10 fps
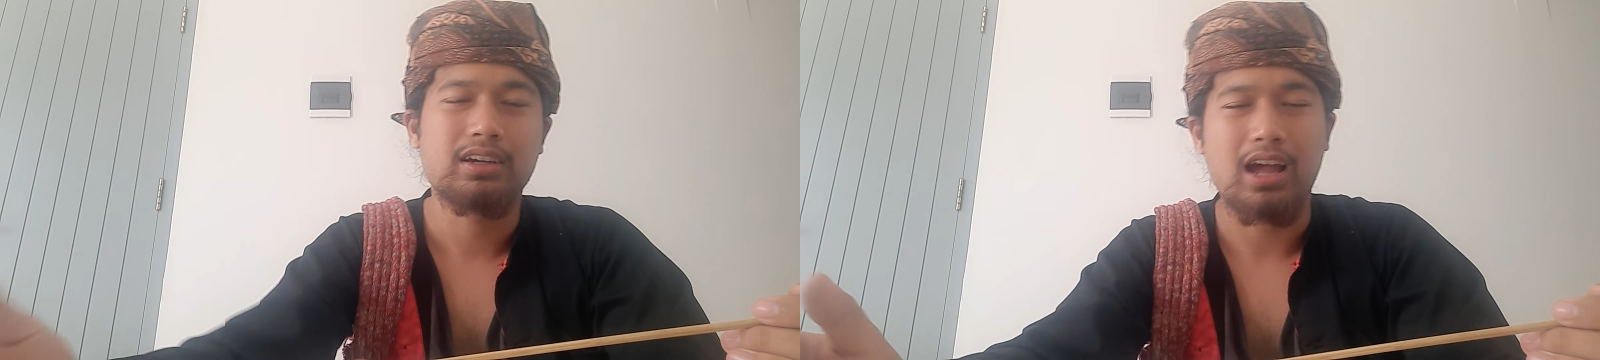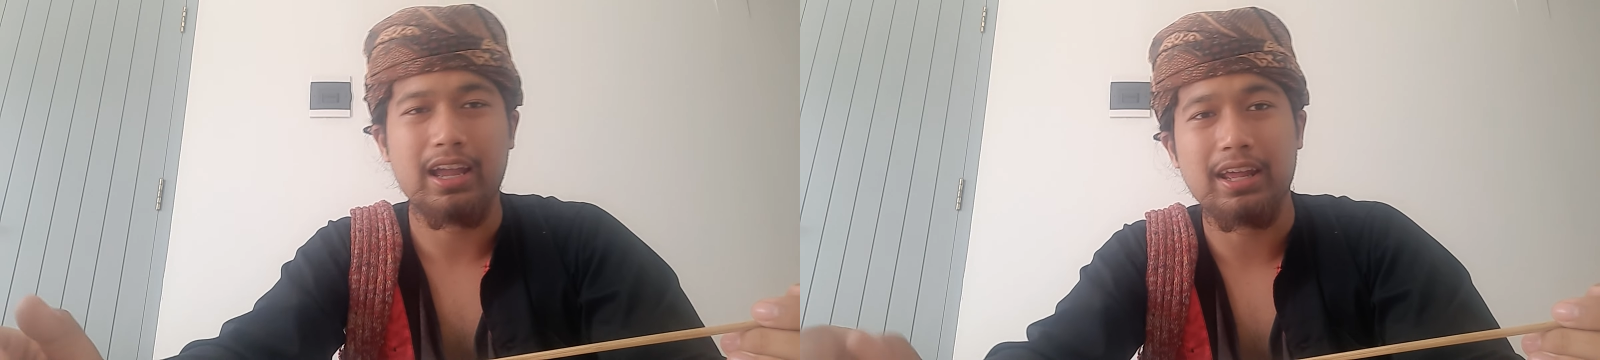
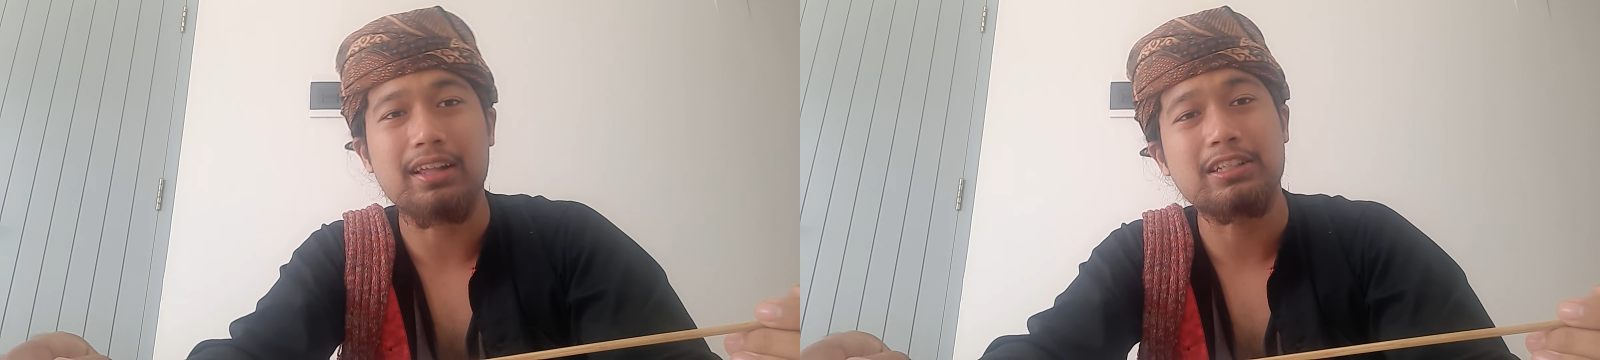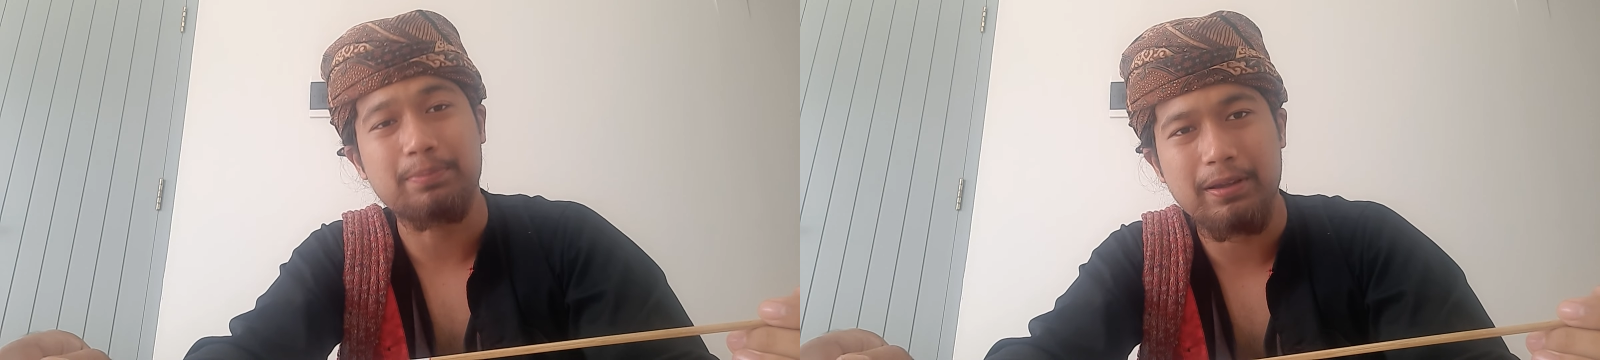I
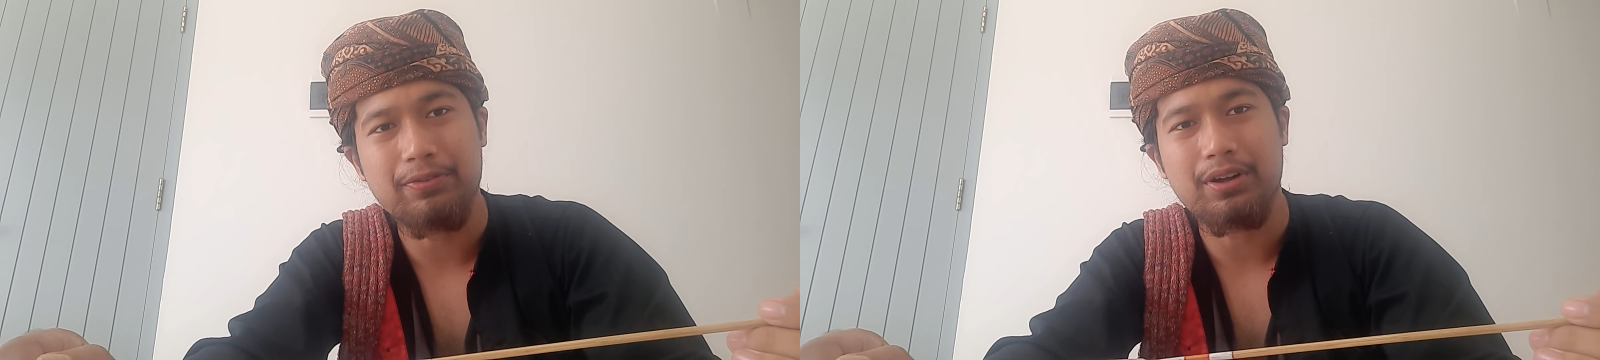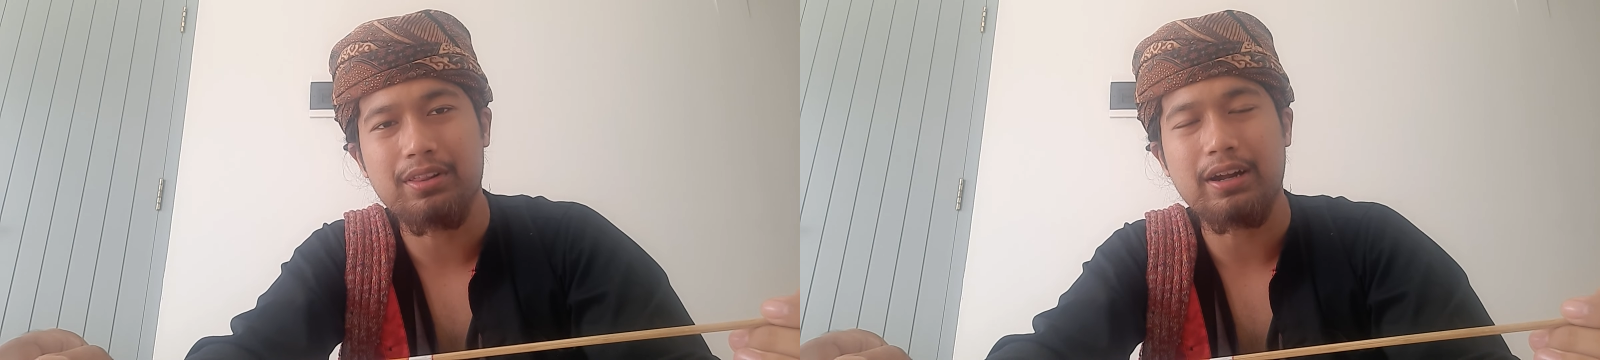cannot speak
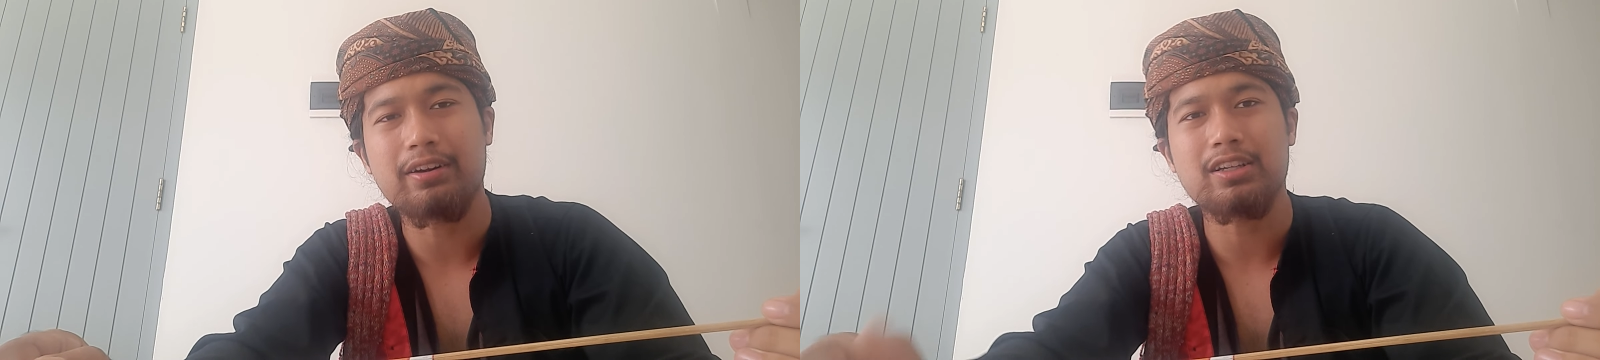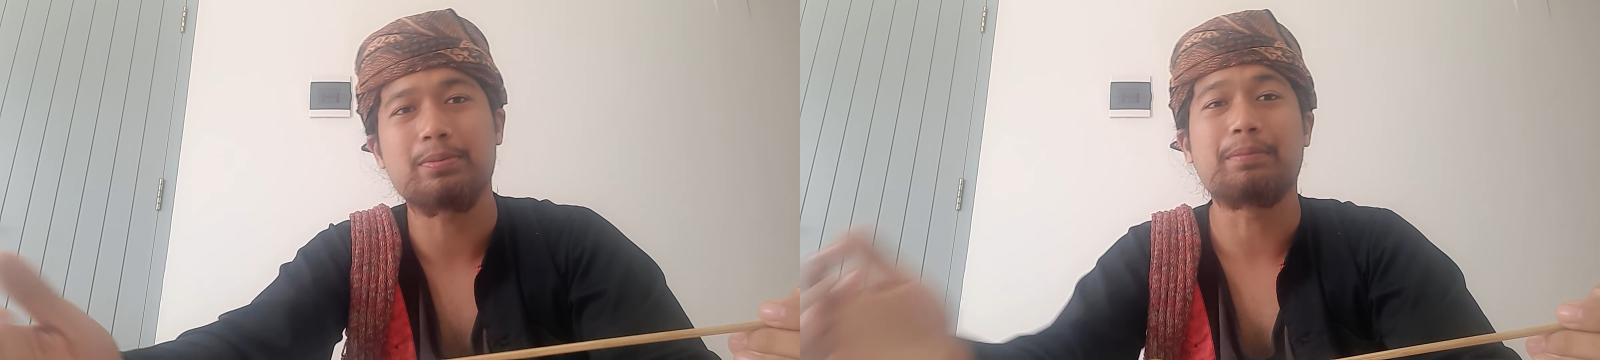for other
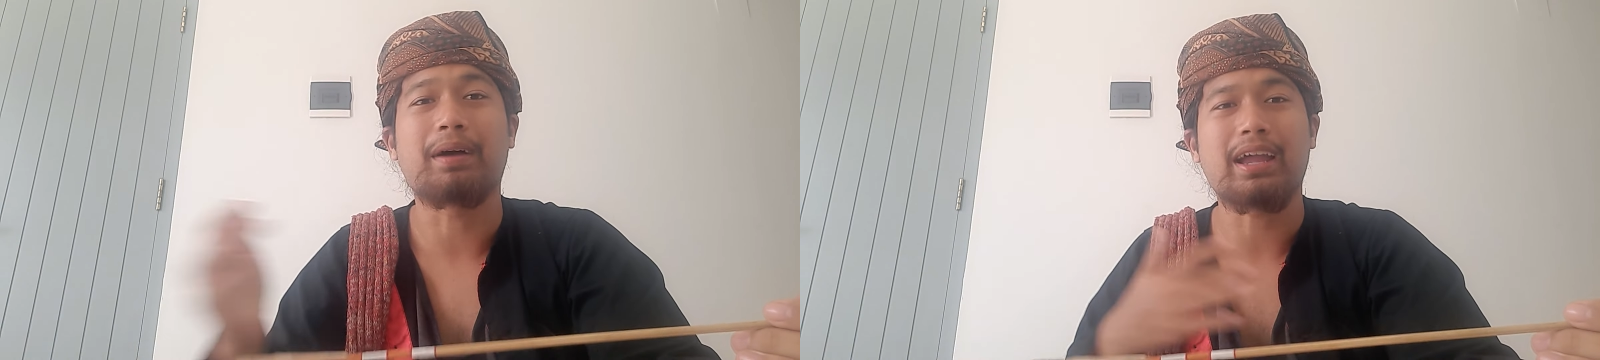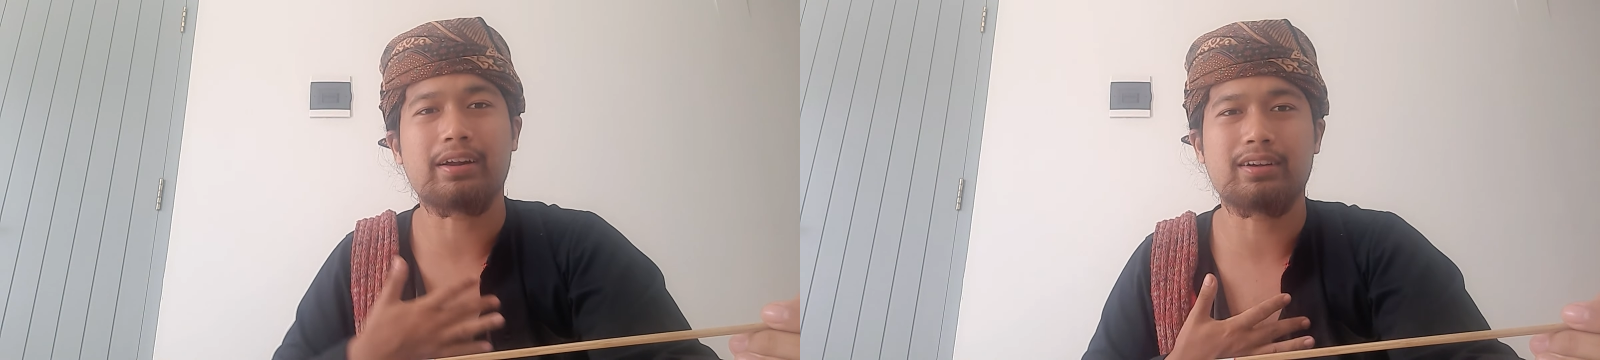areas, but in
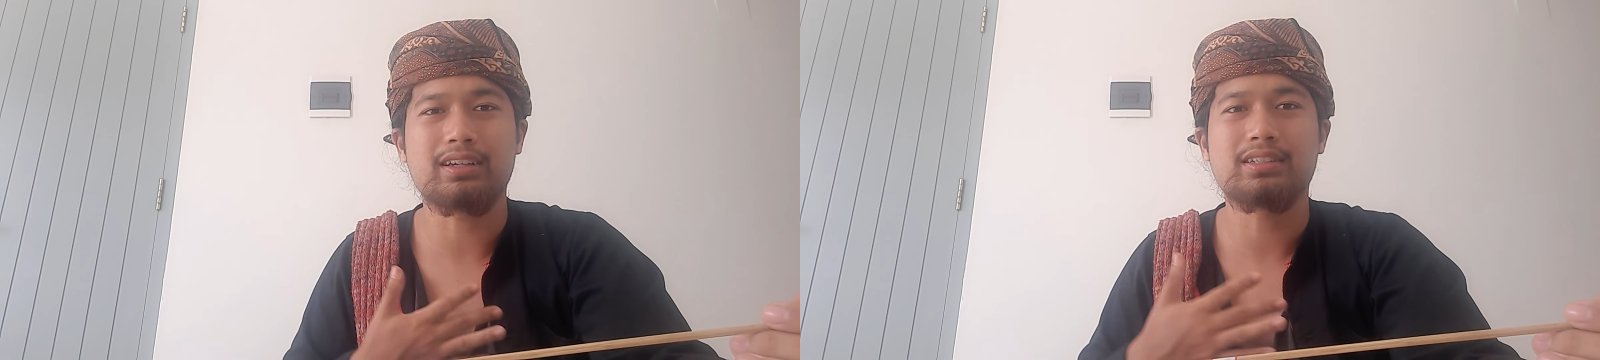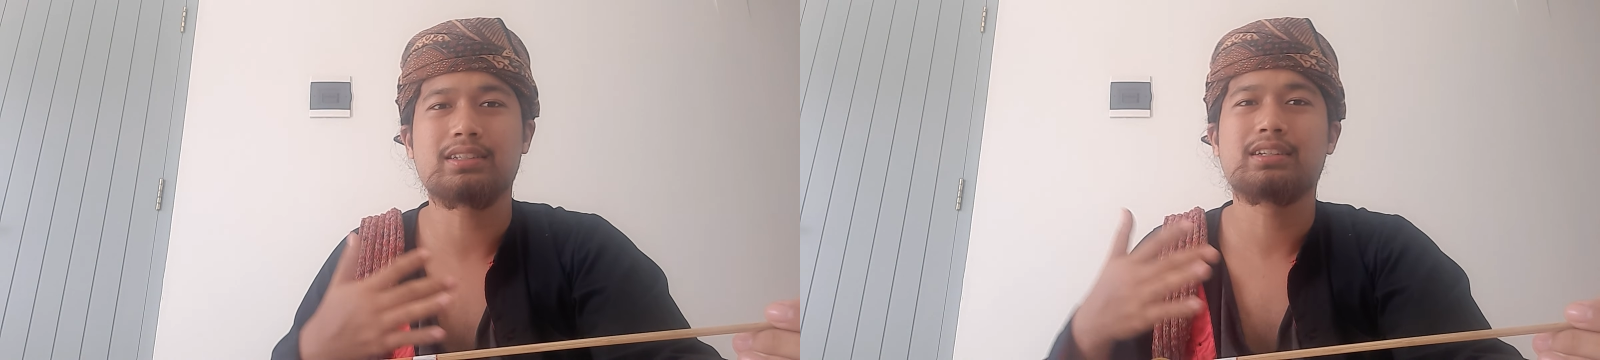my
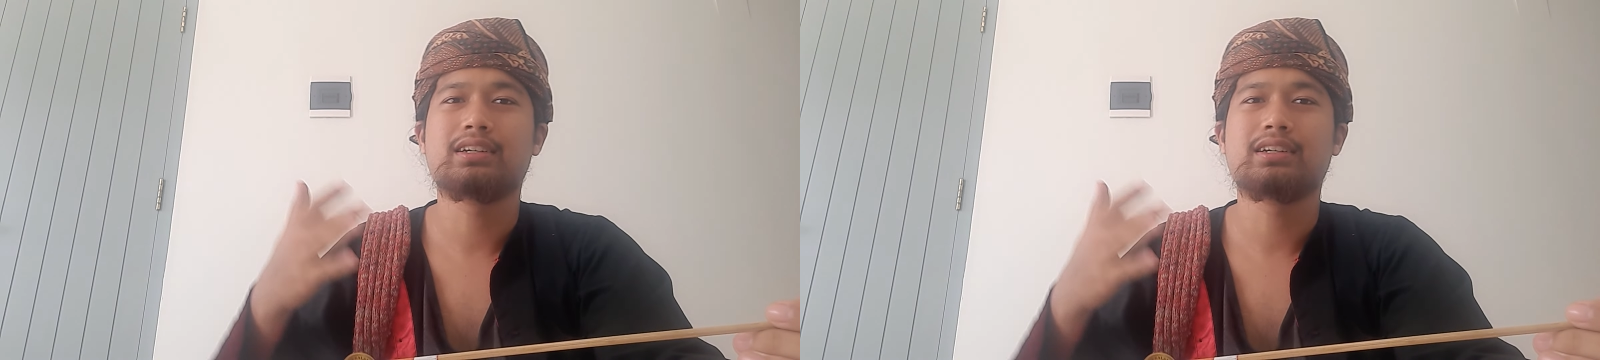areas,